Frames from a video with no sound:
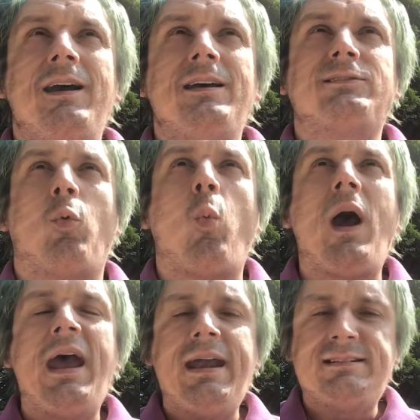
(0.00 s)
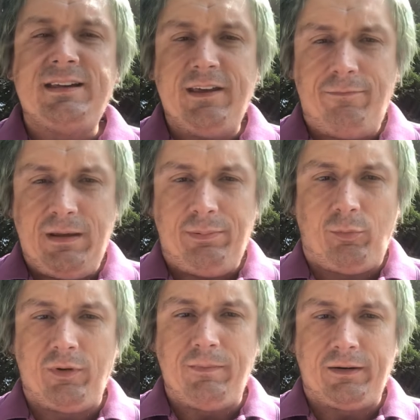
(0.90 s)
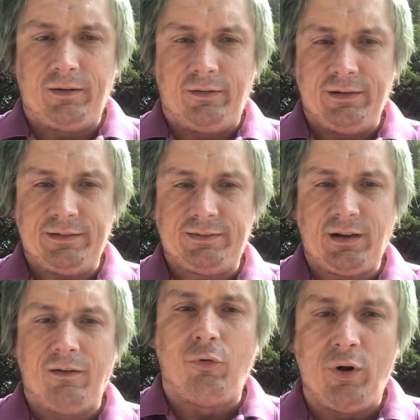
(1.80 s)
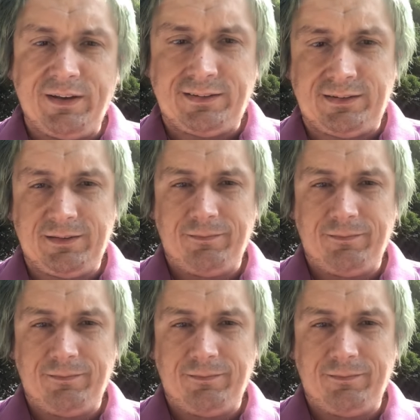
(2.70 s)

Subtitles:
is a way to give people with mental illness a voice.